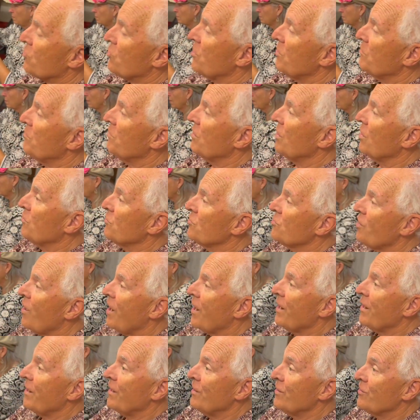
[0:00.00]
in the
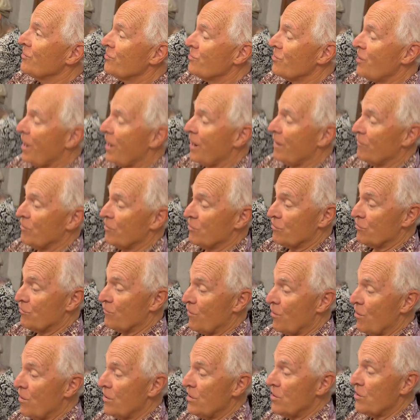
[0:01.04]
side inside of it.
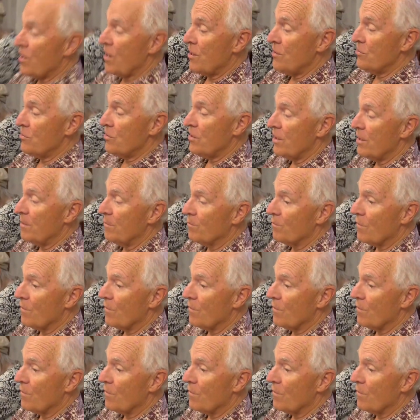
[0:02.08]
Very tasty.